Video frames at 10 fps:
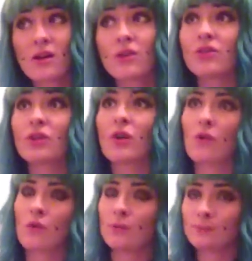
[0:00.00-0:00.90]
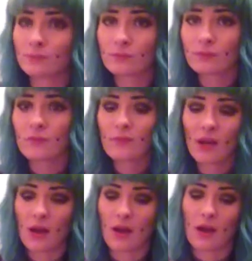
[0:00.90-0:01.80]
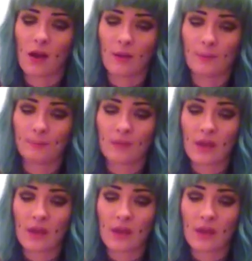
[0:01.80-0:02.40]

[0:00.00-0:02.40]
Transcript: So, um...